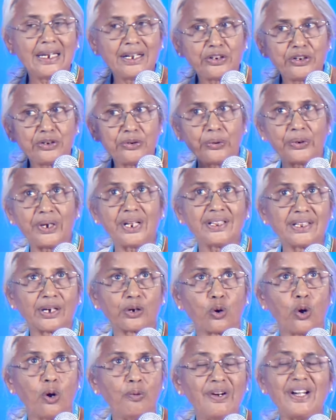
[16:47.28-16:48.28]
During the
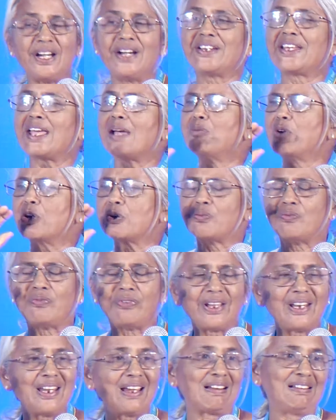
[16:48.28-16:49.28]
COVID, it came out
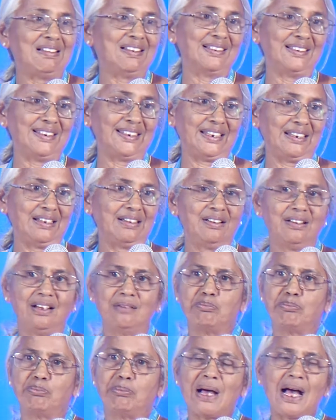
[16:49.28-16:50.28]
very clearly.
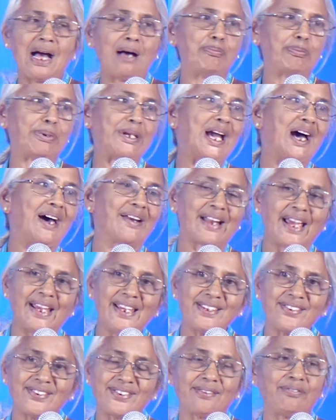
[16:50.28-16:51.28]
Our
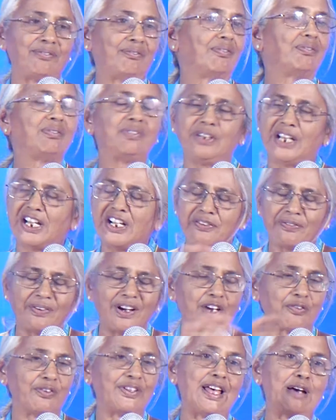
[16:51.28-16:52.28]
PRIs didn't
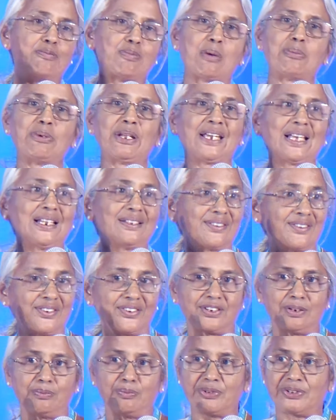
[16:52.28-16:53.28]
work with our public health
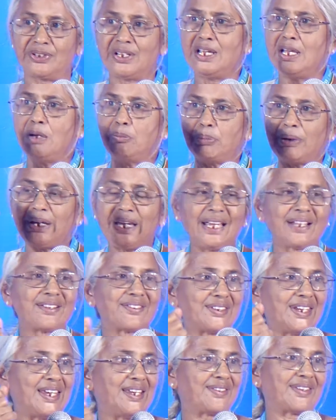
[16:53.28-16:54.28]
systems.
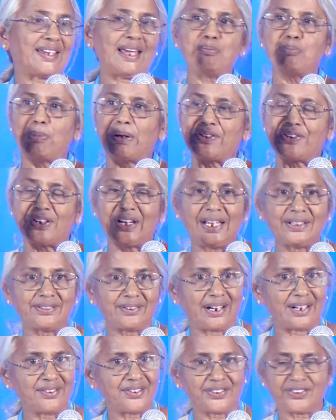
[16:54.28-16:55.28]
PHCs and Panchayat
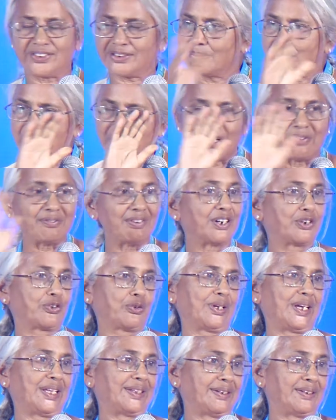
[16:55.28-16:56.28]
Raj systems didn't work
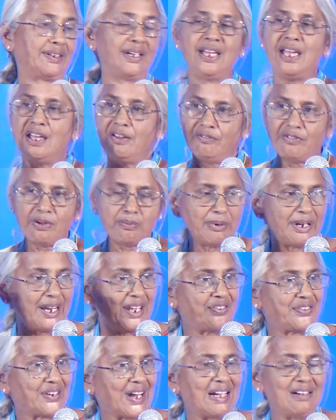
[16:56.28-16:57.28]
together. Women and
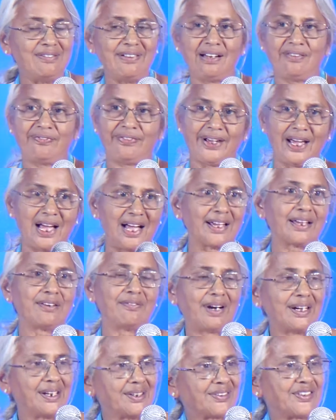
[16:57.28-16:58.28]
child welfare,
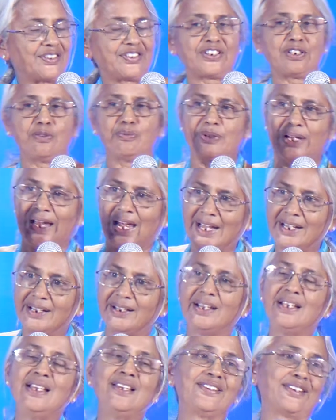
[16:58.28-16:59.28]
Anganwadi systems and
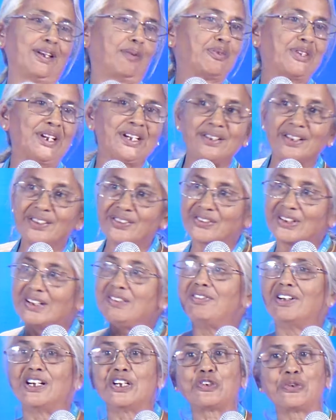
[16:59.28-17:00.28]
sub-centers didn't
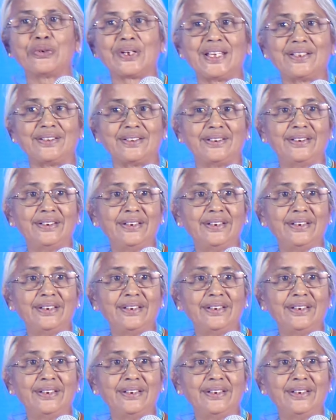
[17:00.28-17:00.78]
work together.